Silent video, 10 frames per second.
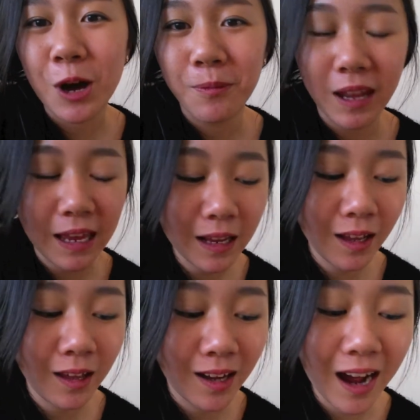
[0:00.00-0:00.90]

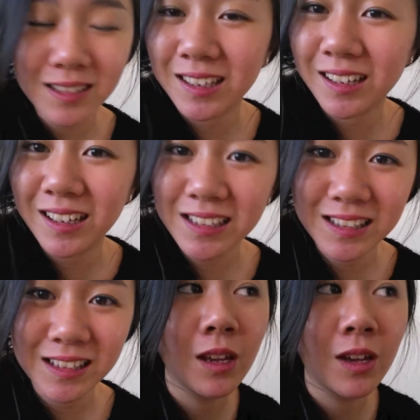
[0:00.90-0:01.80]
commenting and asking
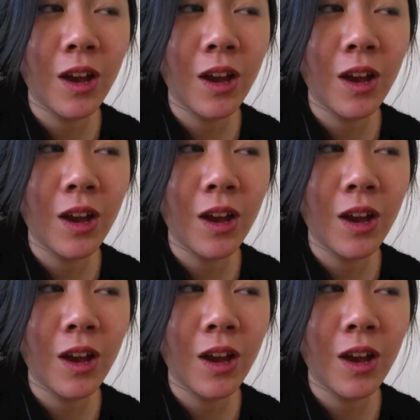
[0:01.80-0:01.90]
us.